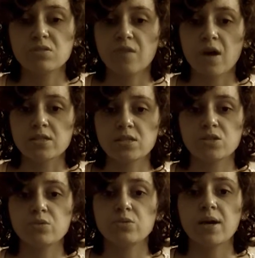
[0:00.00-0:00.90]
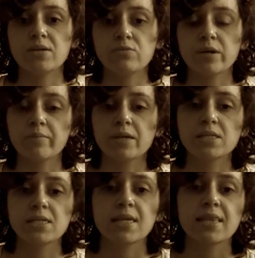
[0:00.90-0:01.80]
I'm just advising you
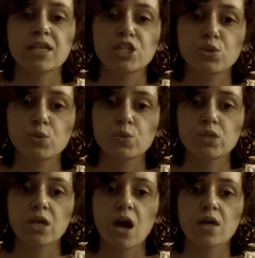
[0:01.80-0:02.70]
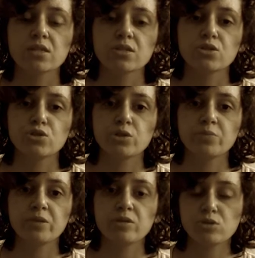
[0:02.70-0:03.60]
and recommending that you would
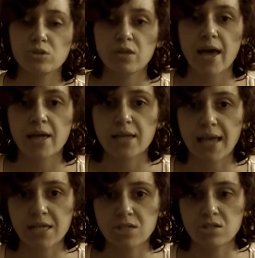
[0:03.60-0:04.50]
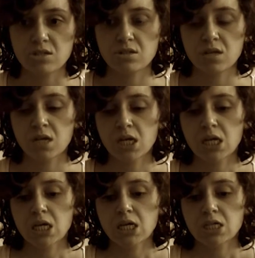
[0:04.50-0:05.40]
guys contribute to that, and
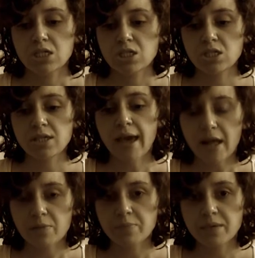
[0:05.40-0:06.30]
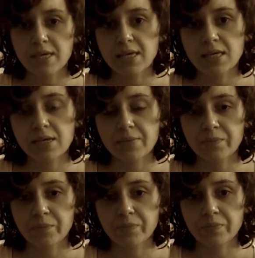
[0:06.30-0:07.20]
just help
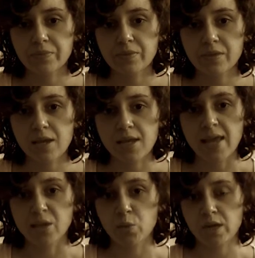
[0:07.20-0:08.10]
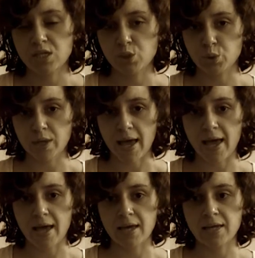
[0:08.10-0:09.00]
me in any
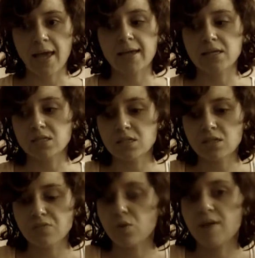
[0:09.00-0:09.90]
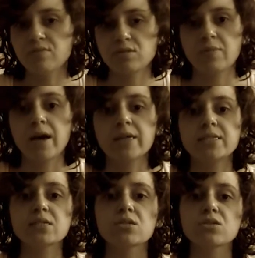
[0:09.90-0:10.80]
ways you can. And if you
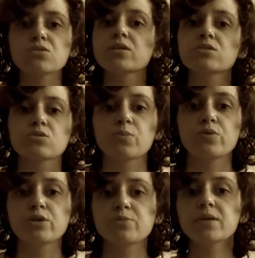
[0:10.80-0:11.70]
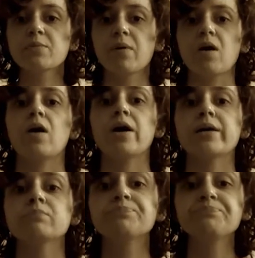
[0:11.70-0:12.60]
have some ideas, you can support
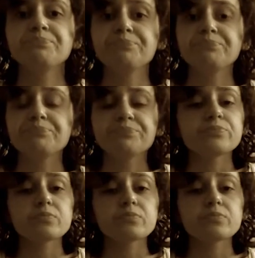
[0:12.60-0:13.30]
me by